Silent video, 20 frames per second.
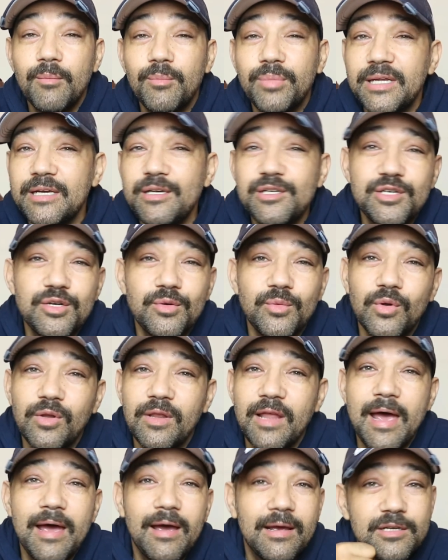Please do all
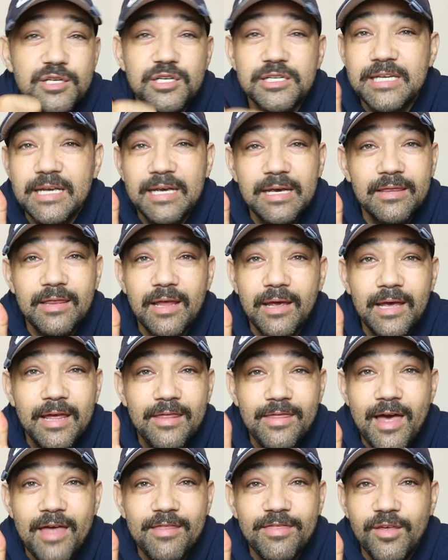that. Just hit
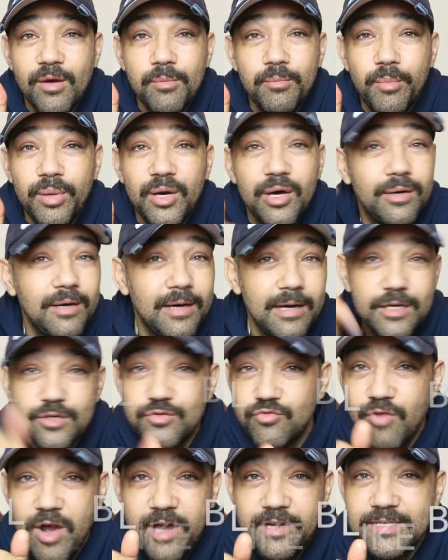hit that thumb button.
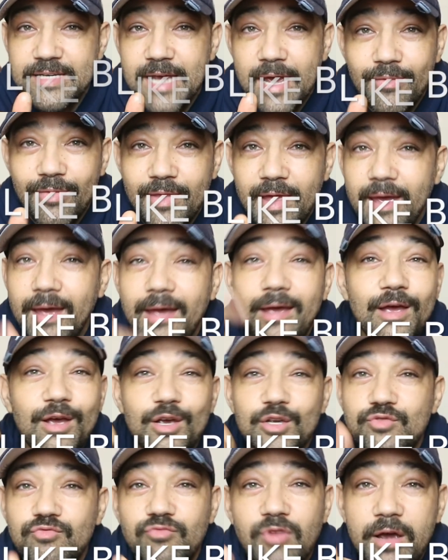It's right down there.
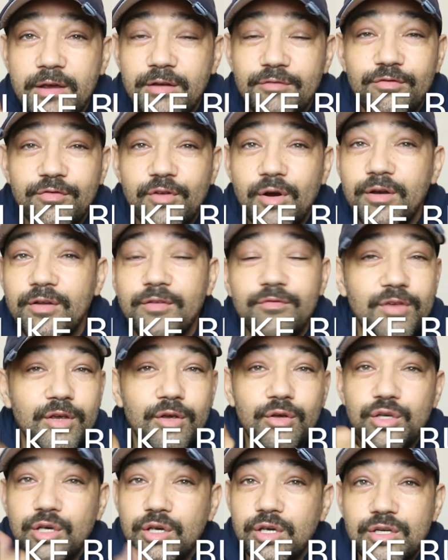It's right in front of you.
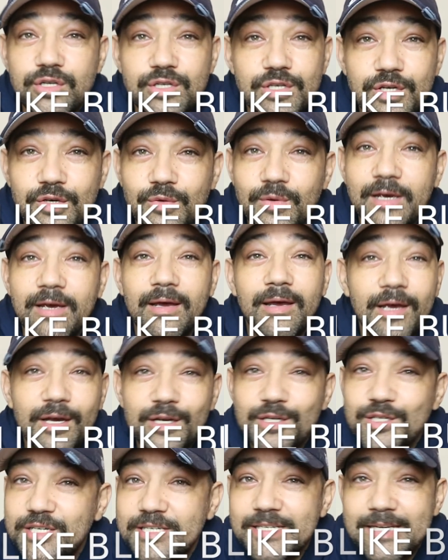You can do it.
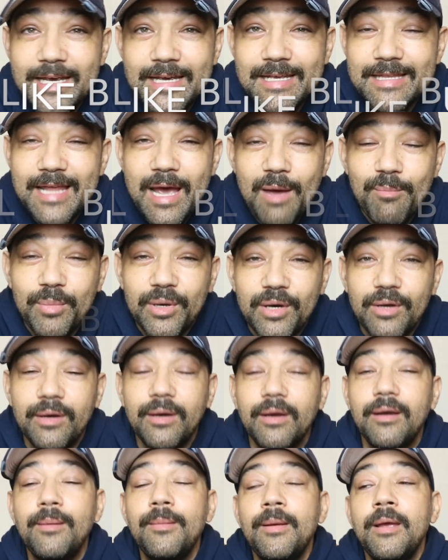Just hit that
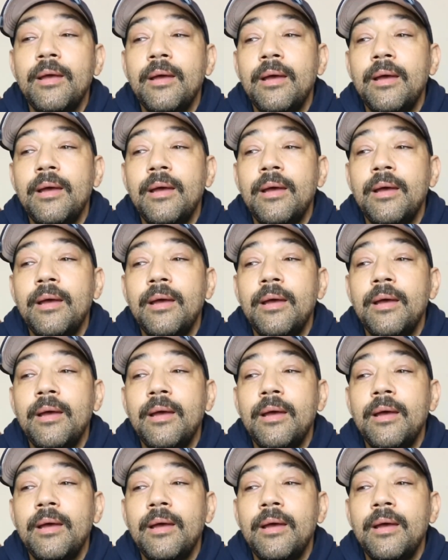button.